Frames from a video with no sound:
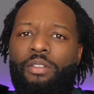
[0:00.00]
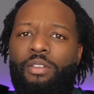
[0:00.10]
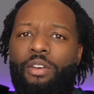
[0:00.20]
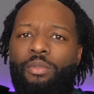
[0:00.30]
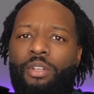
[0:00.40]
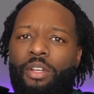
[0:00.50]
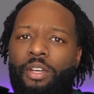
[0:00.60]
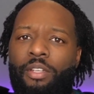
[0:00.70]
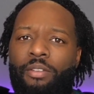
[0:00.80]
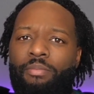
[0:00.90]
go
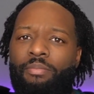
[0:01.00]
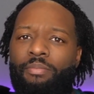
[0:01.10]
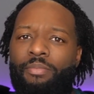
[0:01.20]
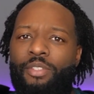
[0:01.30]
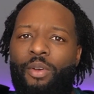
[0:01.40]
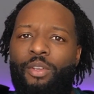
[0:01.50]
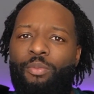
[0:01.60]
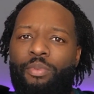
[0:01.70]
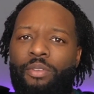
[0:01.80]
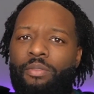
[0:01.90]
online, sign
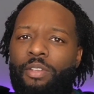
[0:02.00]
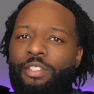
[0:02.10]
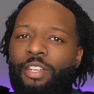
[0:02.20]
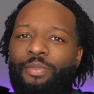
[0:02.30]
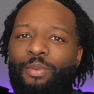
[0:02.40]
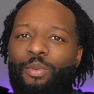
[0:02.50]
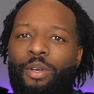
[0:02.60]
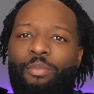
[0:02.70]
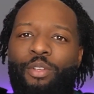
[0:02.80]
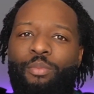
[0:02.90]
up and save
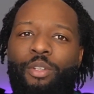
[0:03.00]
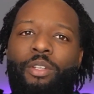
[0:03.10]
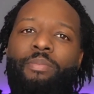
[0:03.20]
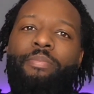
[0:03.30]
quite a bit of money.